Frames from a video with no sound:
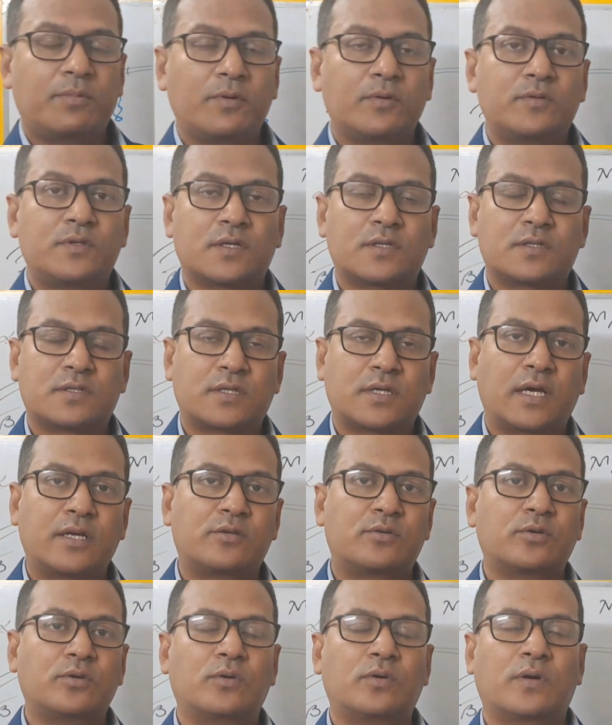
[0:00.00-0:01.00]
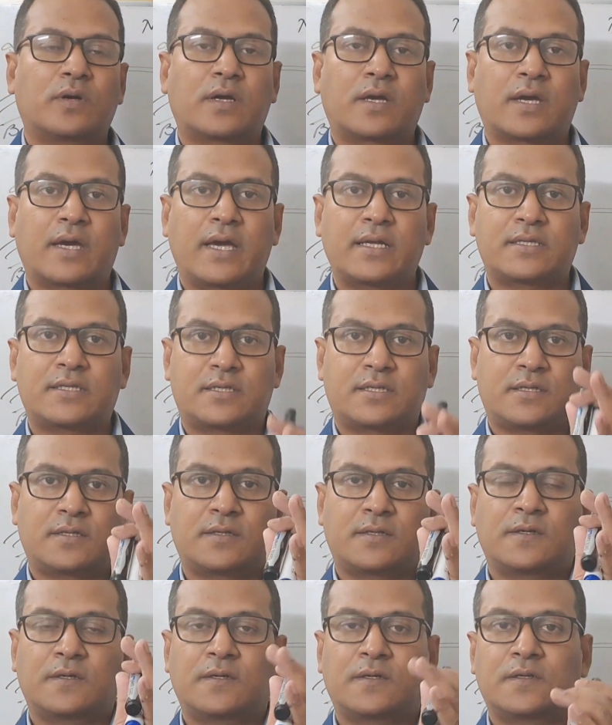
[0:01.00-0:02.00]
you just try to catch
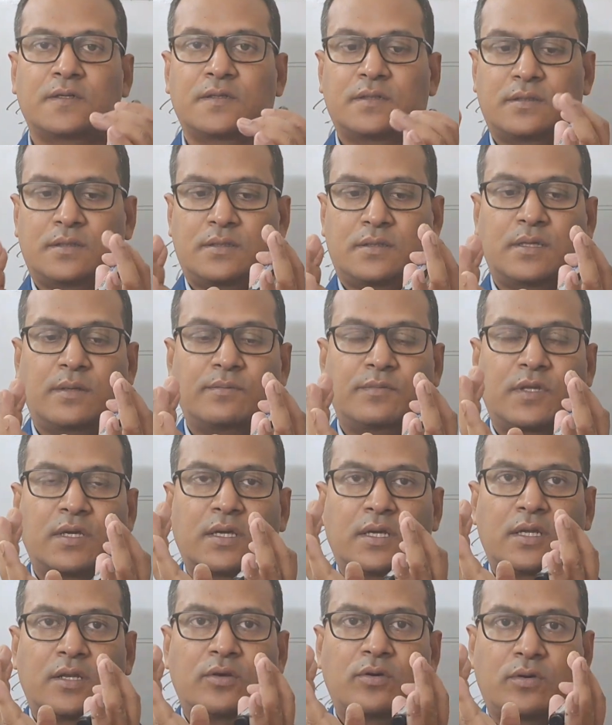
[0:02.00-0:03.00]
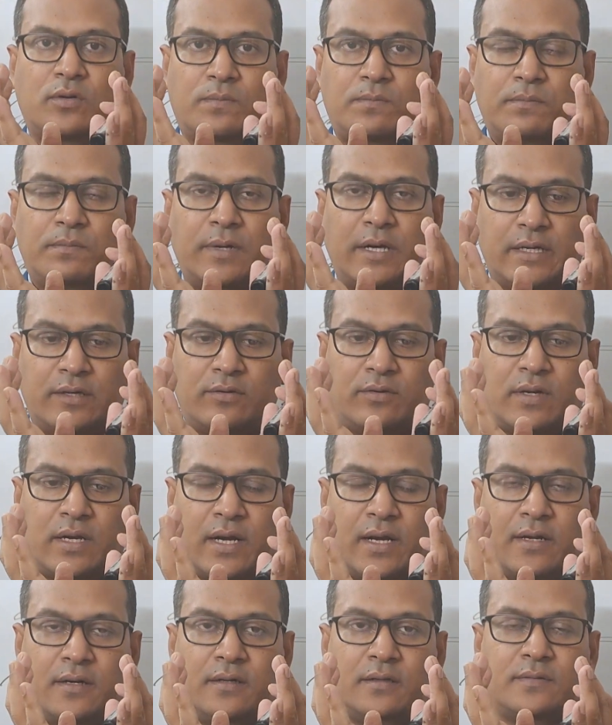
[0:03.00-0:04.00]
something by your
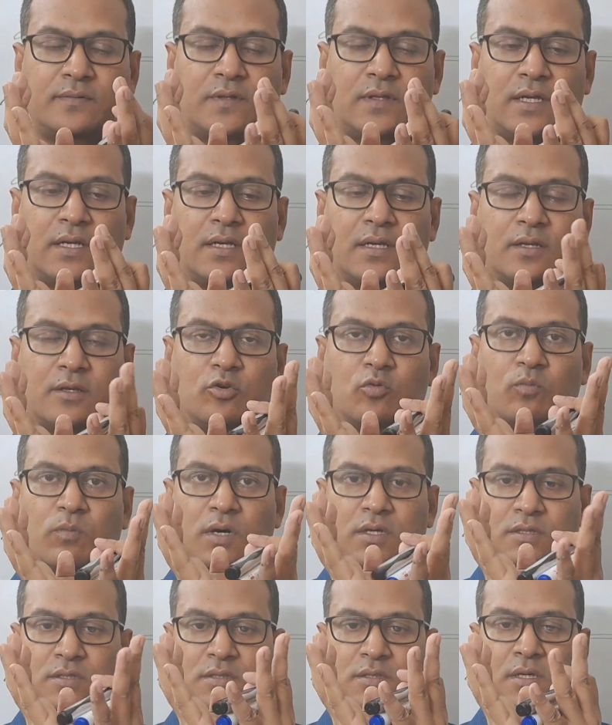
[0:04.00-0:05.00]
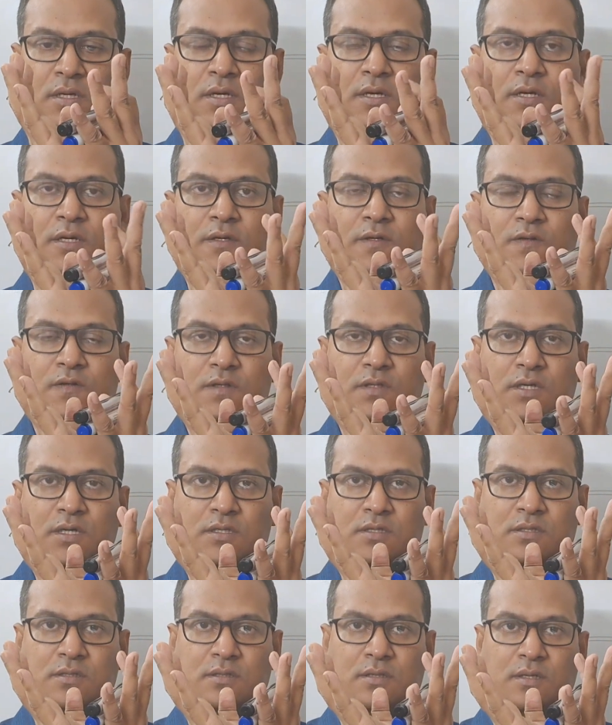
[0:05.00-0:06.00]
hand, then you must
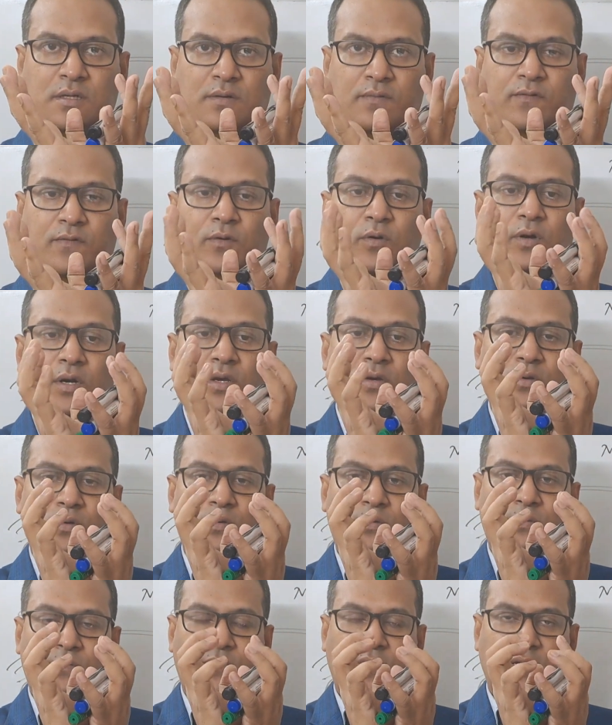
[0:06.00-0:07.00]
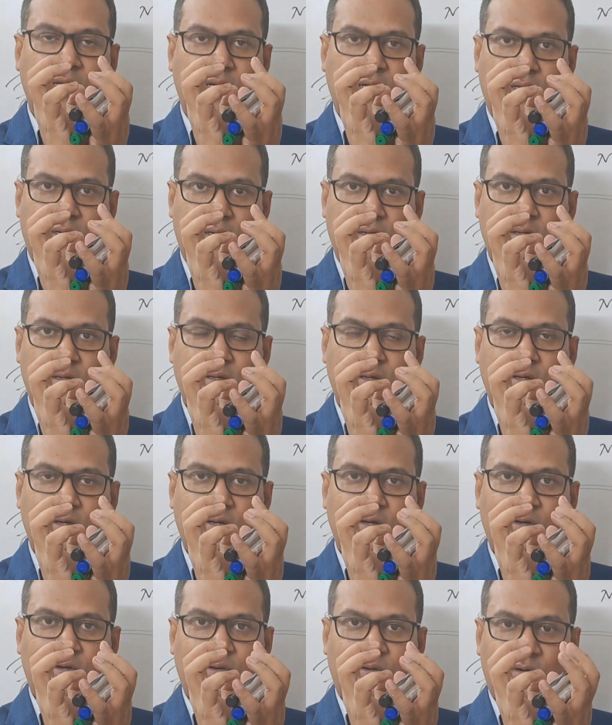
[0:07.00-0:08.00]
just fold your finger.
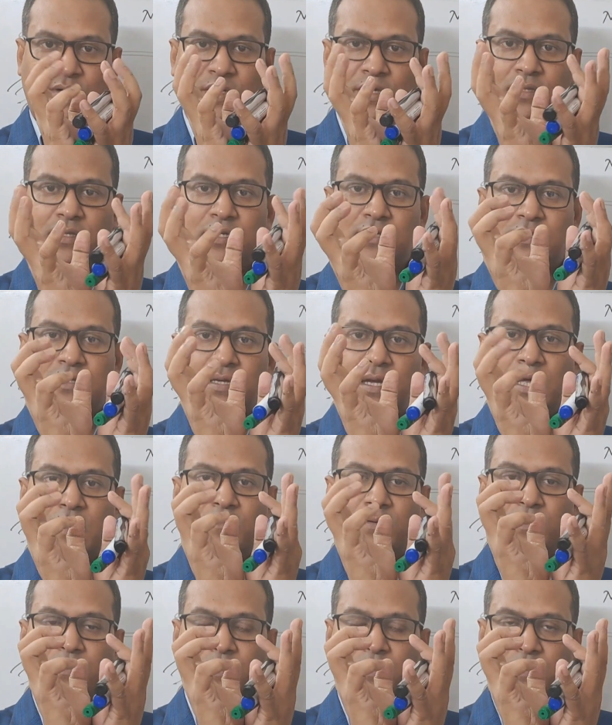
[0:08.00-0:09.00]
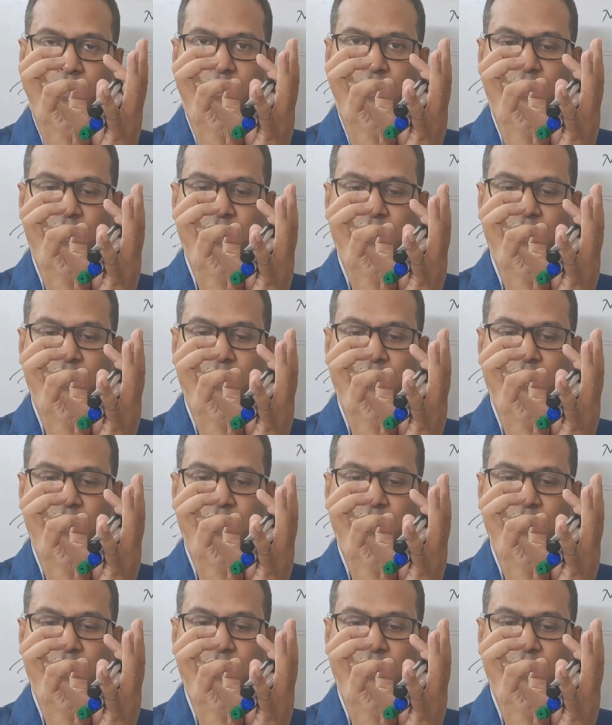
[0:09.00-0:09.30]
Okay, that is alpha part.